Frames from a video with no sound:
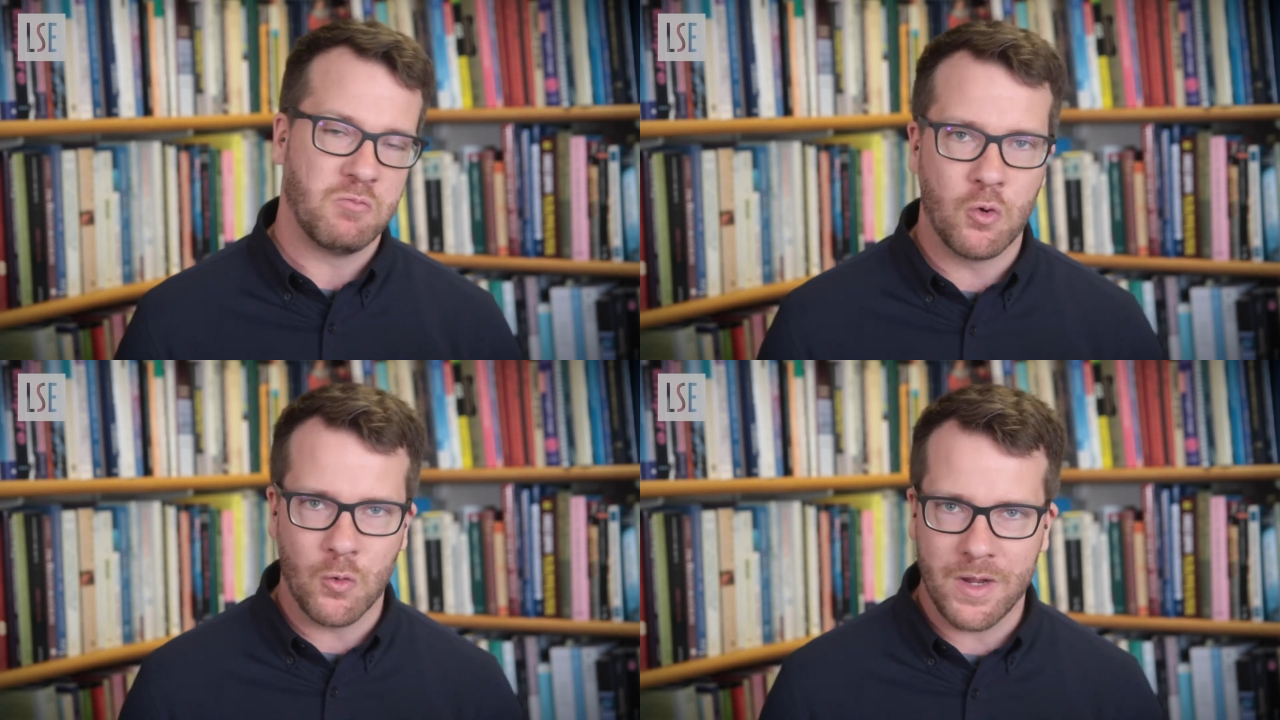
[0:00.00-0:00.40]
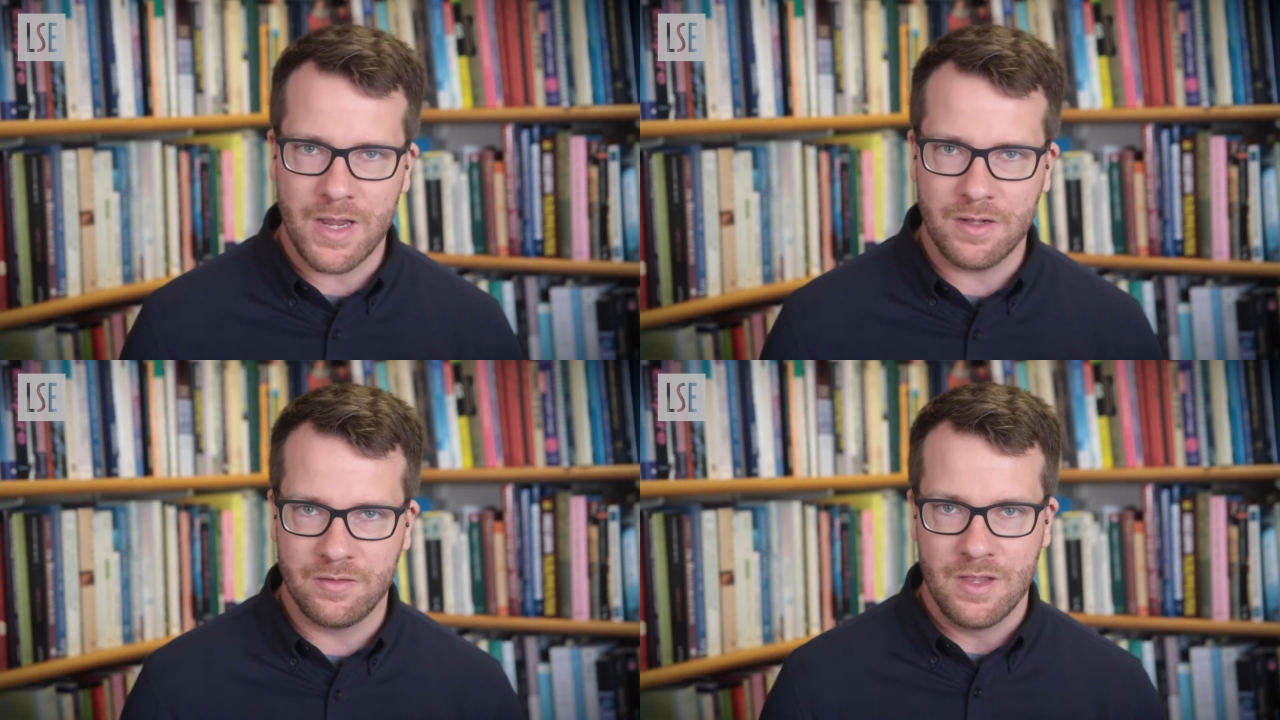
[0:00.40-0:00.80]

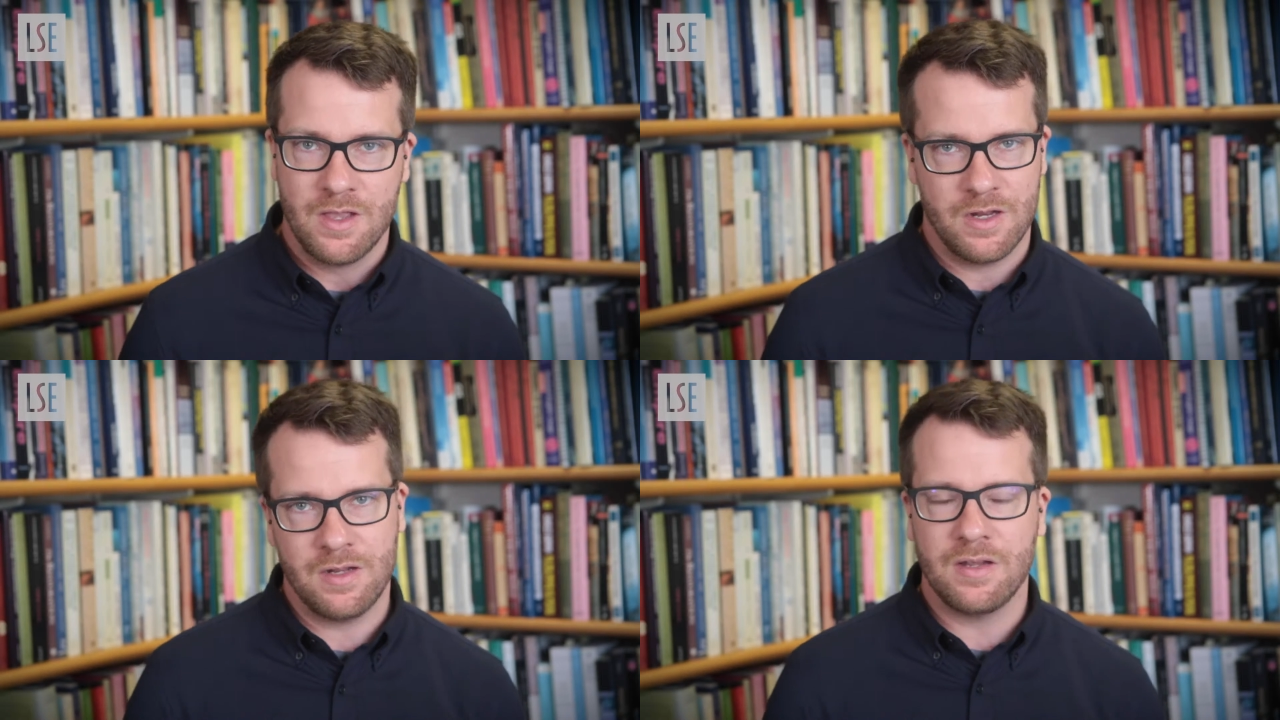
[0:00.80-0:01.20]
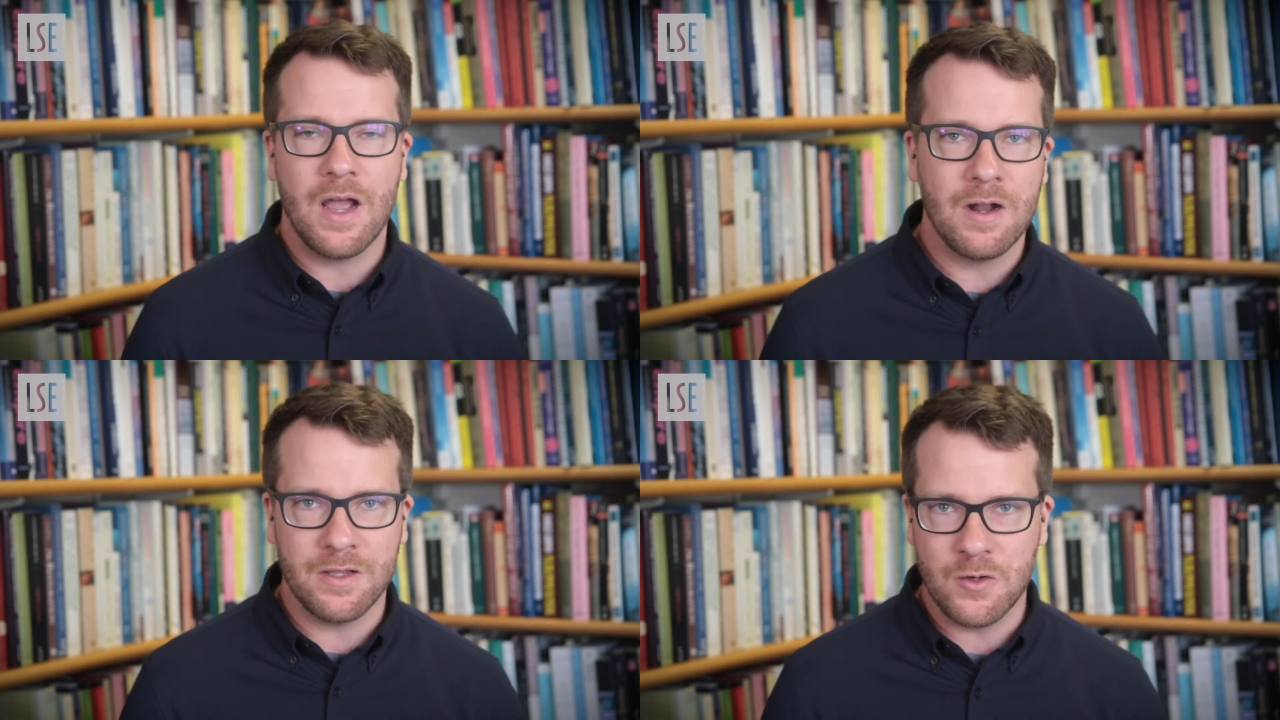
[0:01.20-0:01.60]
creates an
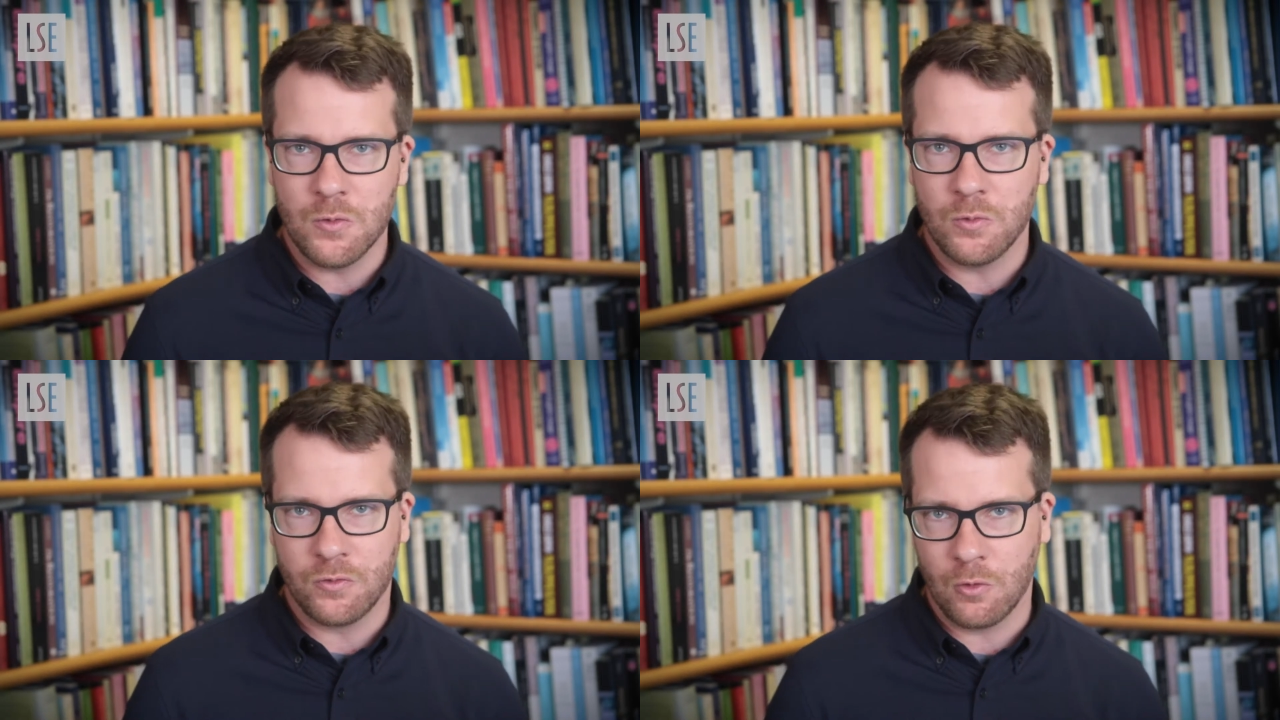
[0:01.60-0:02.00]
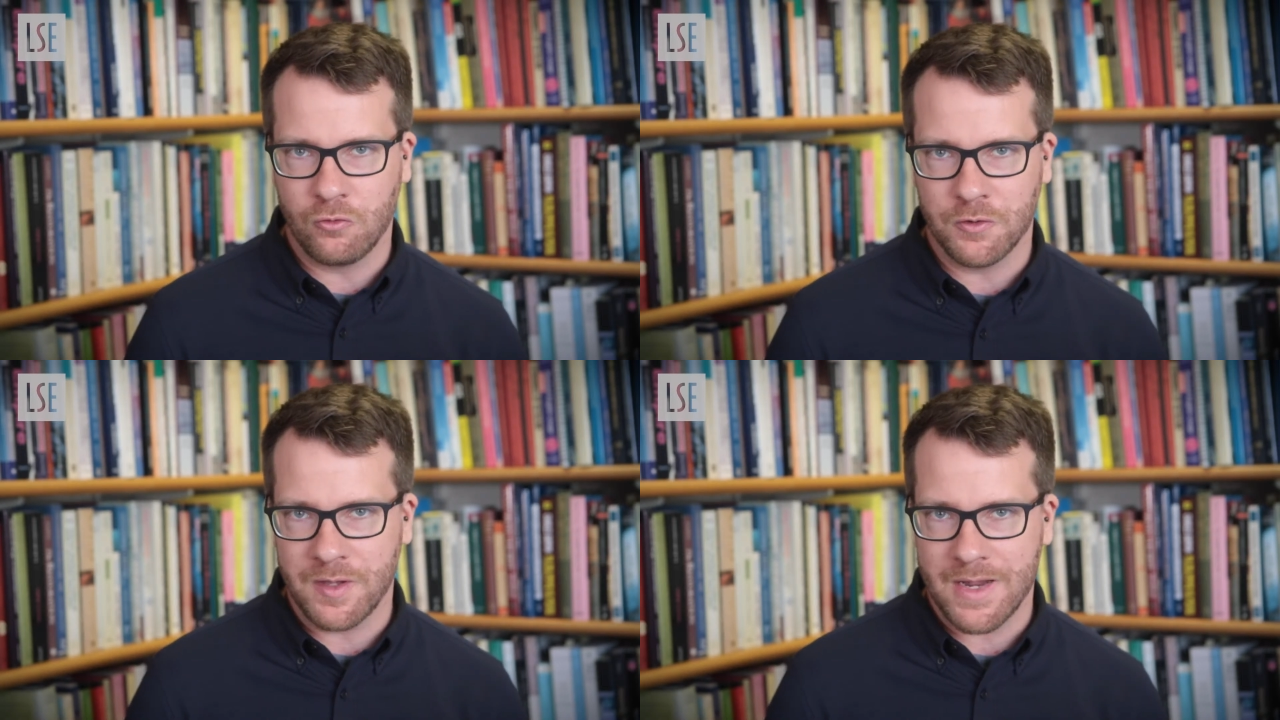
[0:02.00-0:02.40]
entirely new
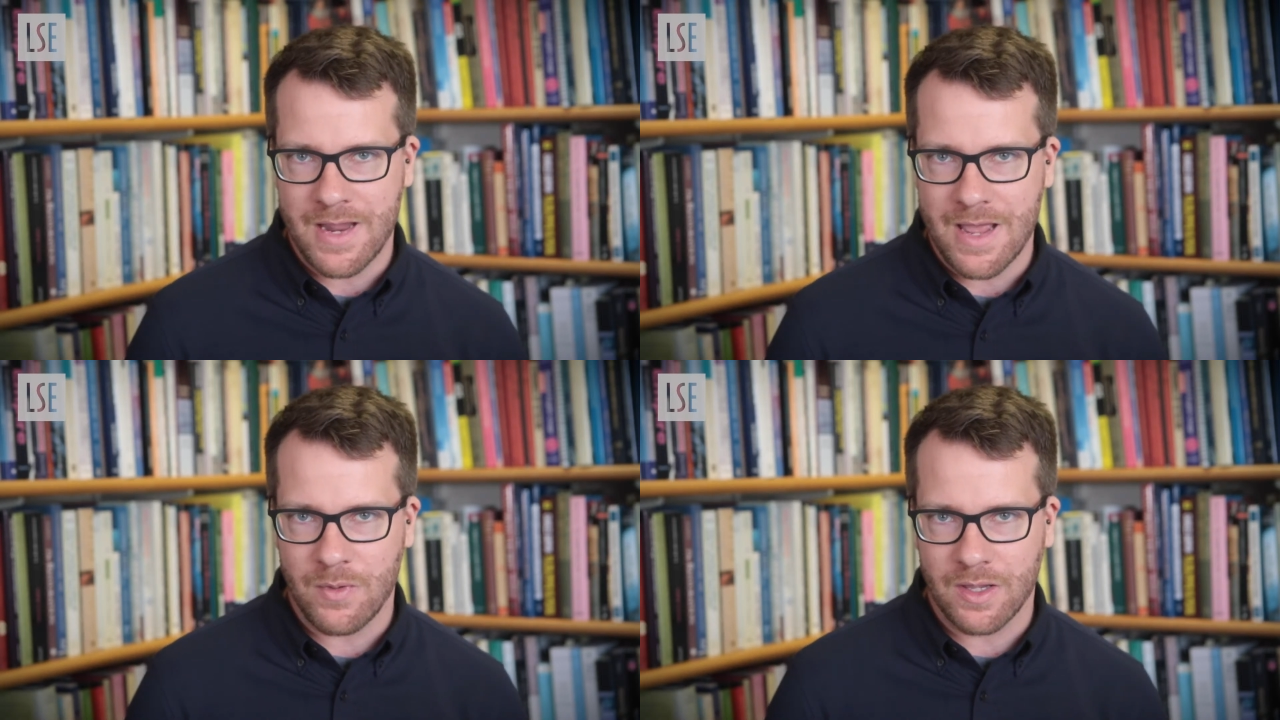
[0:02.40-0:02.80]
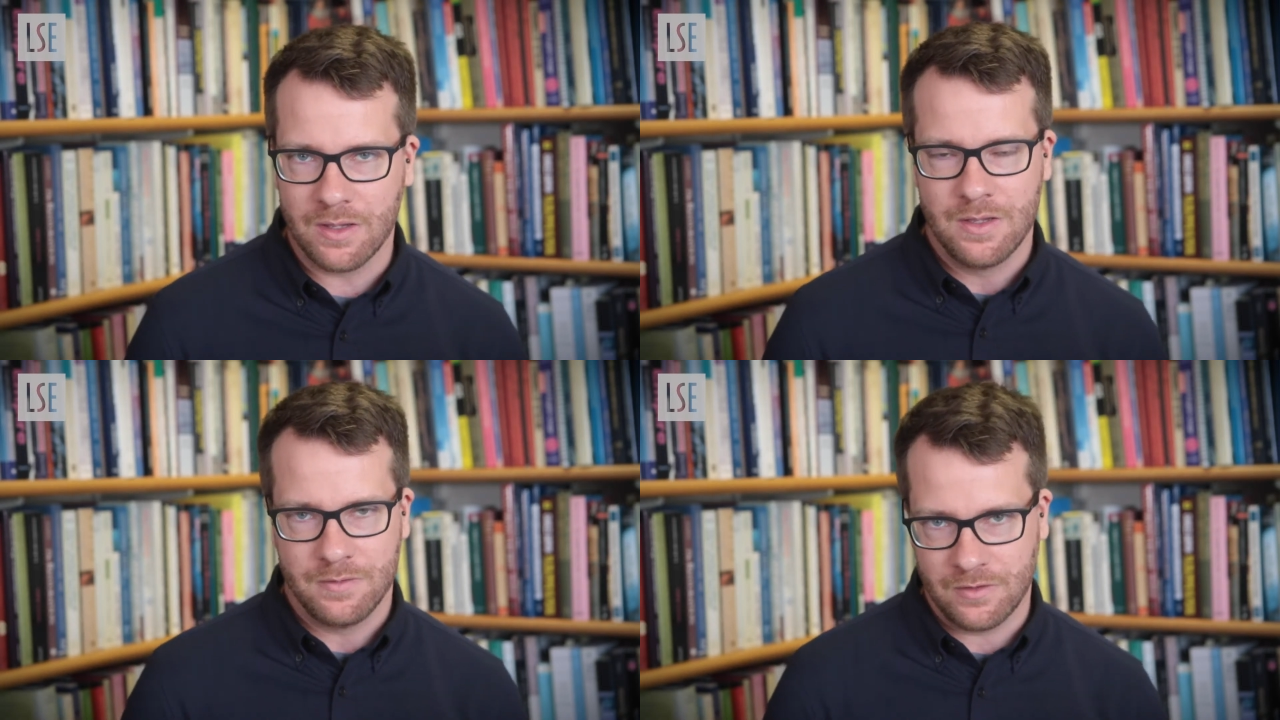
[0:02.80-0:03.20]
social dynamic